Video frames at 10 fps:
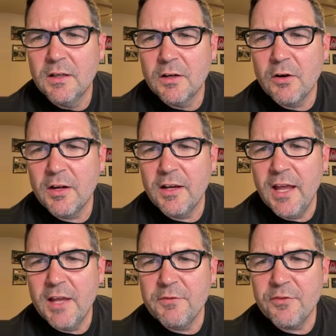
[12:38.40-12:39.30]
According to
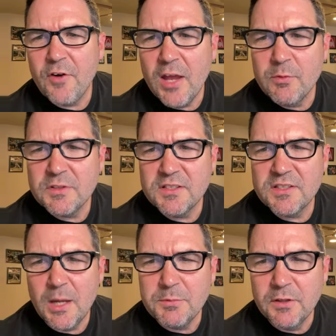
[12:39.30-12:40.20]
Ed, Fred was
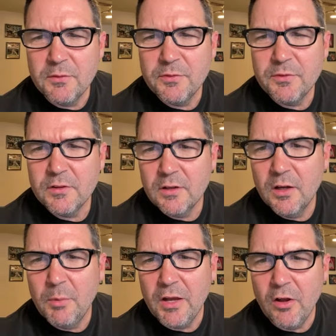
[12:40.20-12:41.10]
deceptive
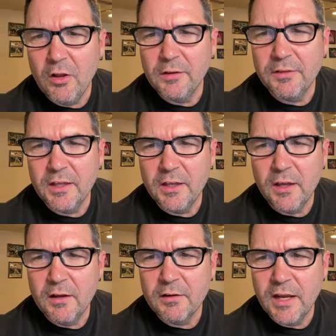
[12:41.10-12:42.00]
about all of
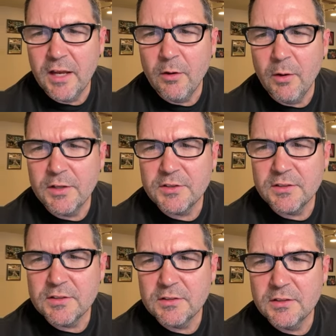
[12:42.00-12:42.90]
the gay
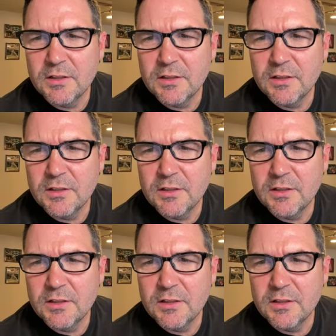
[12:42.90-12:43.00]
questions,